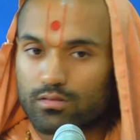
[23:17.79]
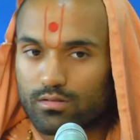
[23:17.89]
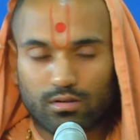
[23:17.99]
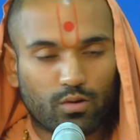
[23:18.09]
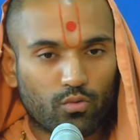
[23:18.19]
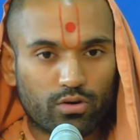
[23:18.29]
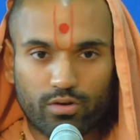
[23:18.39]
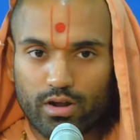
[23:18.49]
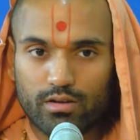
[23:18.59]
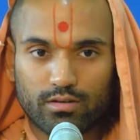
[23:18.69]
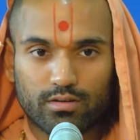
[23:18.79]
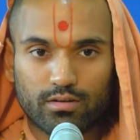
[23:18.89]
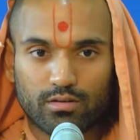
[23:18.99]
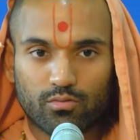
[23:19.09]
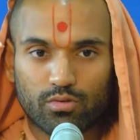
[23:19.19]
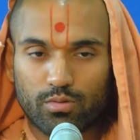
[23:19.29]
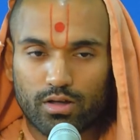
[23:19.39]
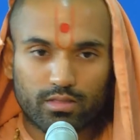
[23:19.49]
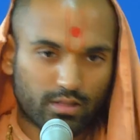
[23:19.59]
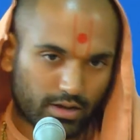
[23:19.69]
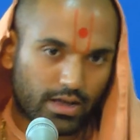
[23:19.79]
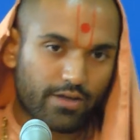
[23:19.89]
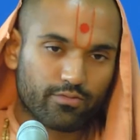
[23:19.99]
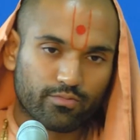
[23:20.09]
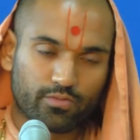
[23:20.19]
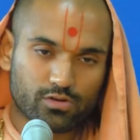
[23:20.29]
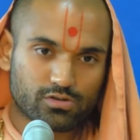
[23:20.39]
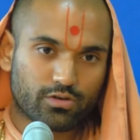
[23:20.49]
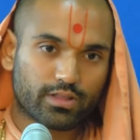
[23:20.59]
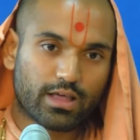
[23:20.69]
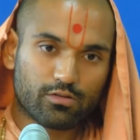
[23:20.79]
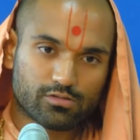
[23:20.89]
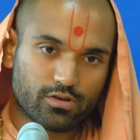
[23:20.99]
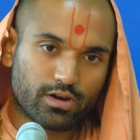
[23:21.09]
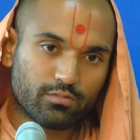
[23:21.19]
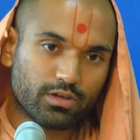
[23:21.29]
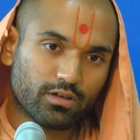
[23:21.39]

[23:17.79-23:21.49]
No one, right? Yeah. What about that guy from first grade? That was your enemy?